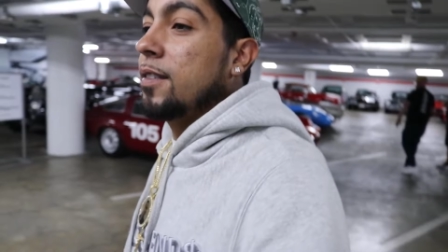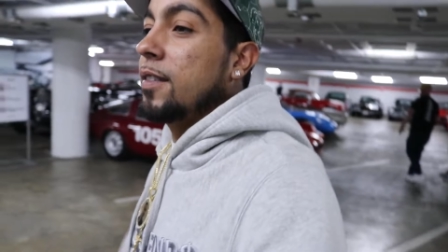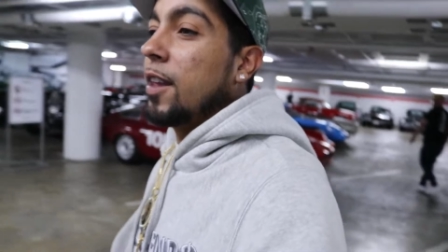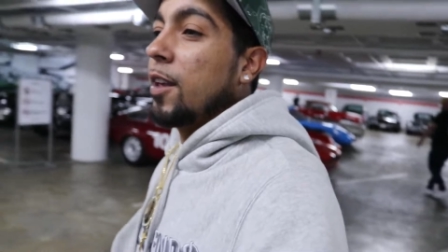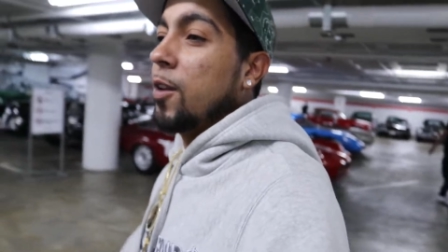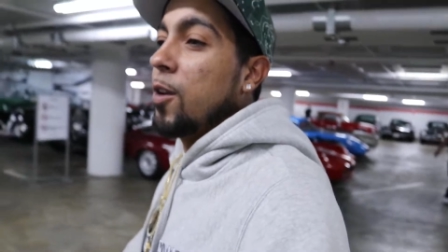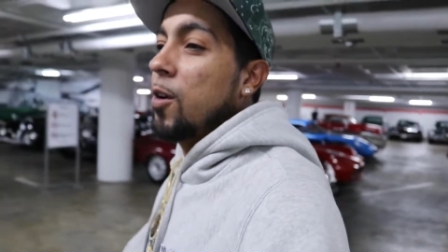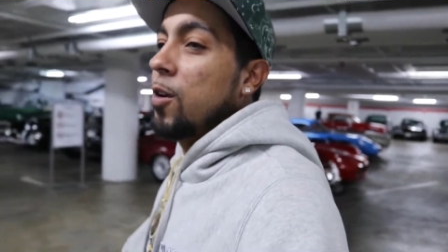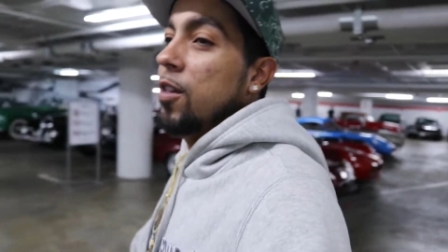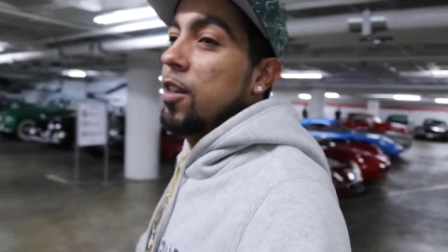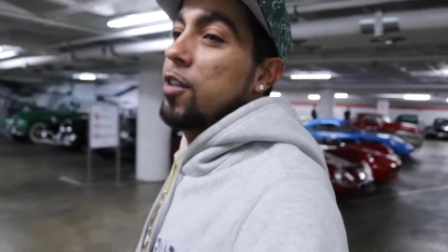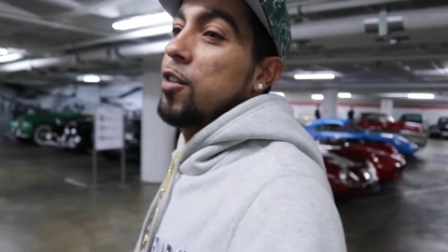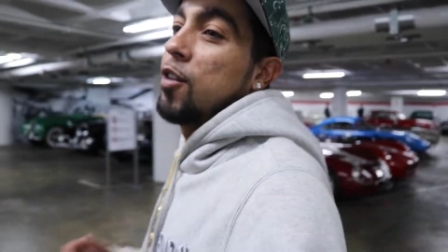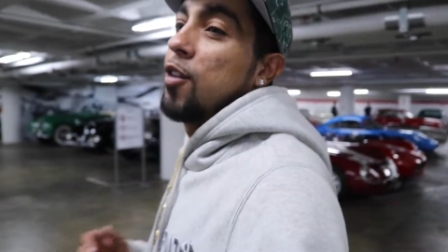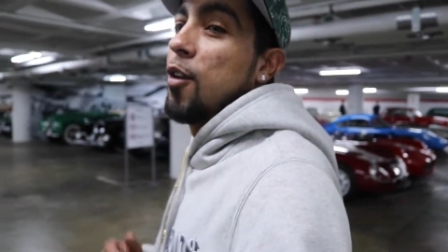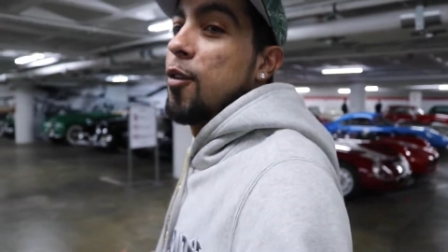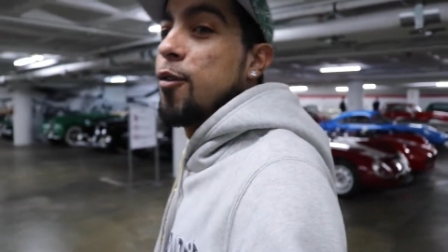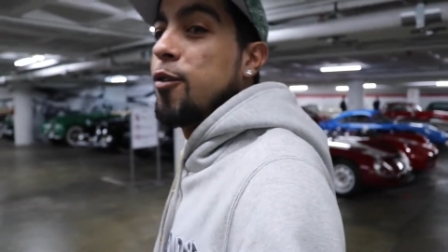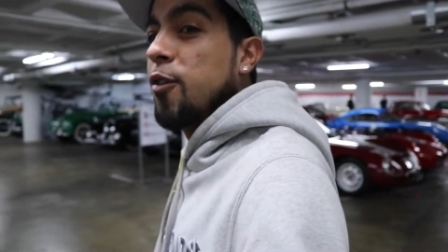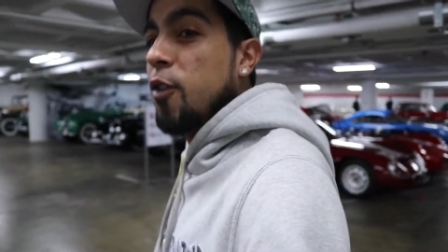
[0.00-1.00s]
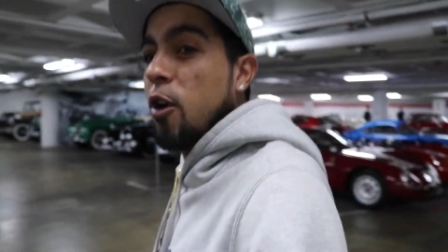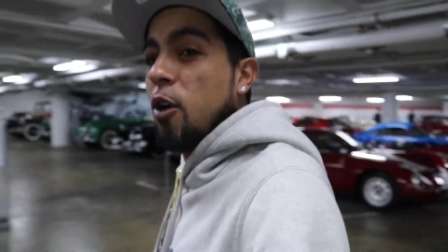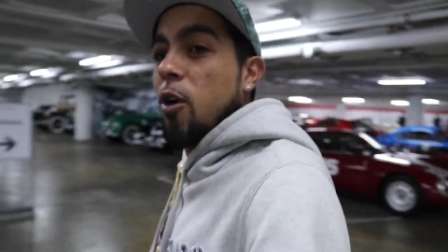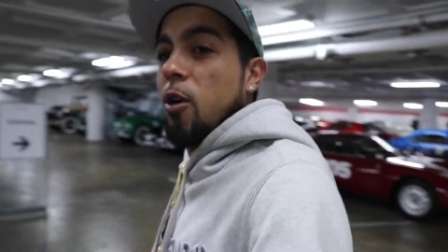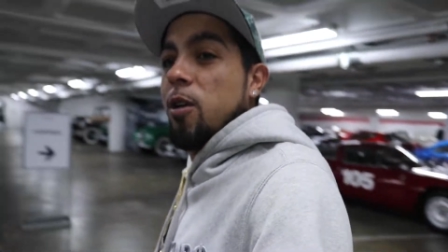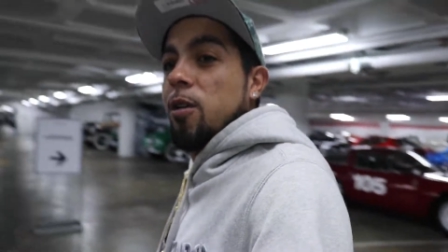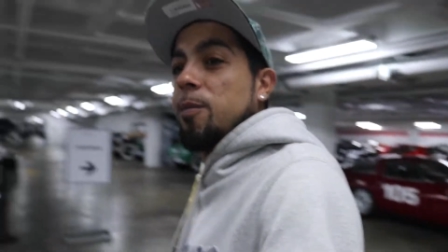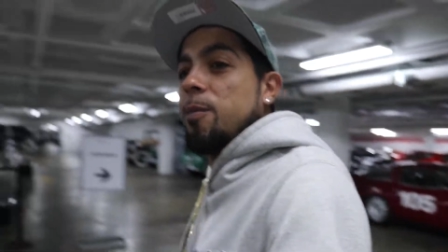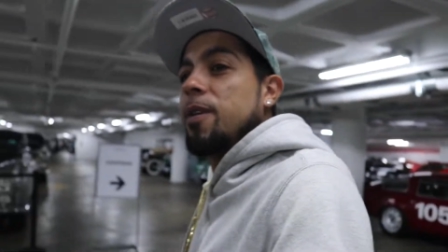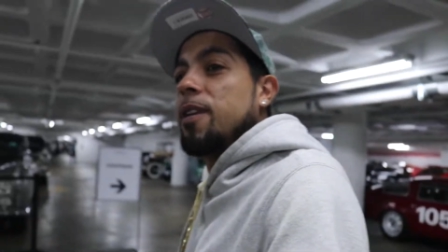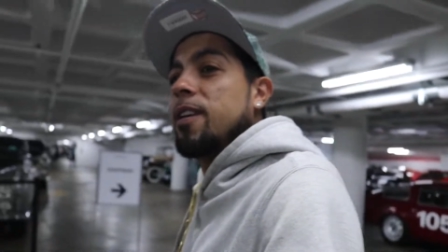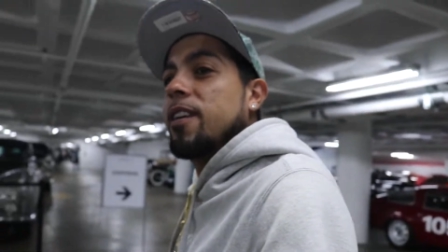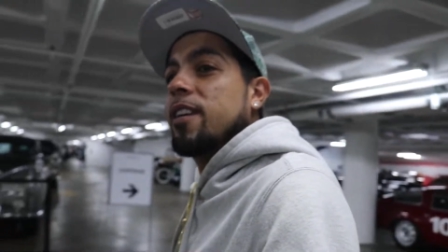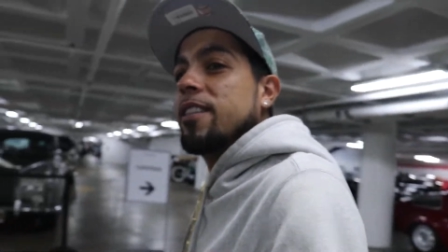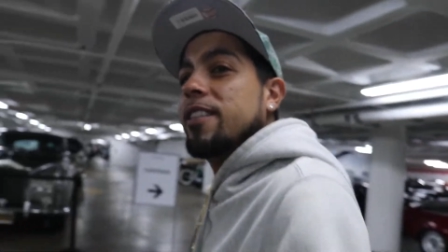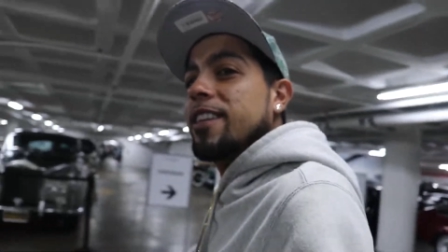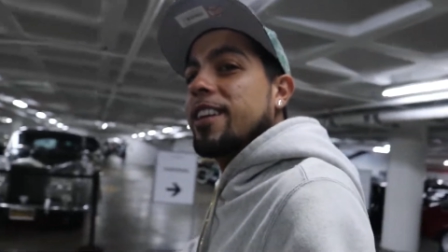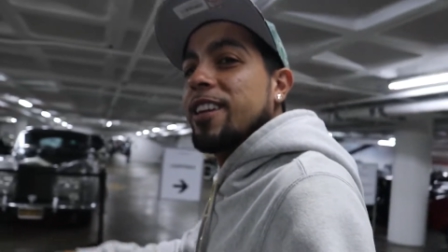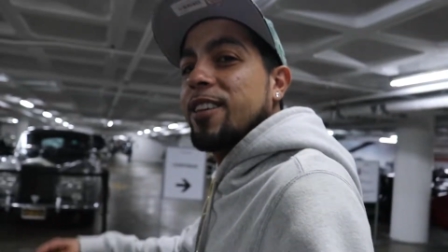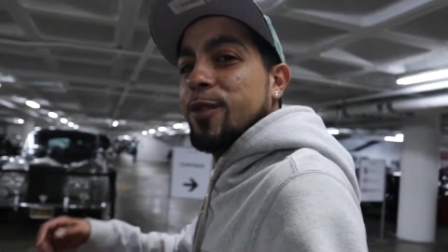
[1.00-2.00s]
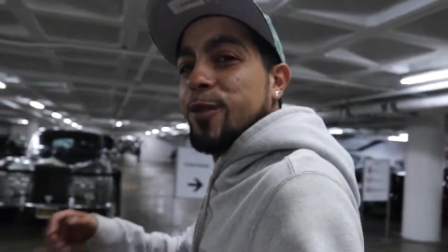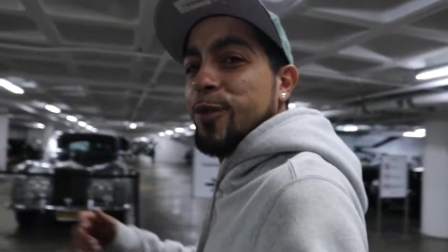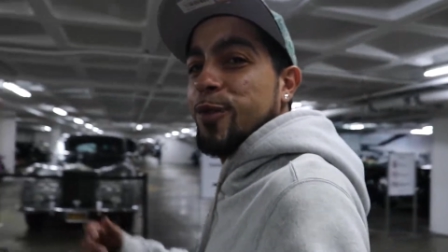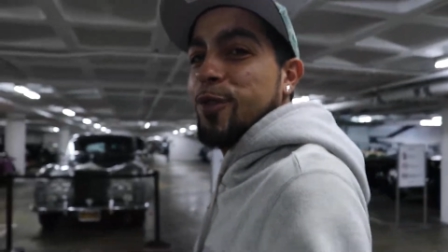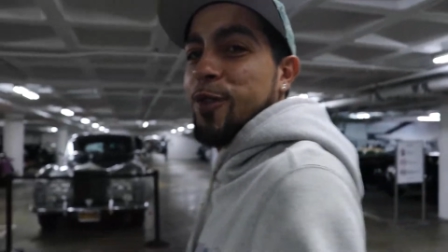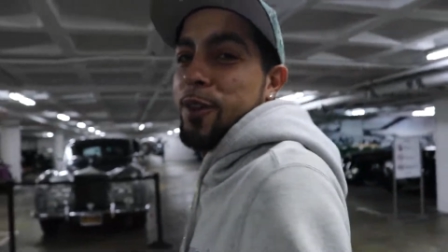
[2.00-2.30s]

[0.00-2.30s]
they call this the Volt because it is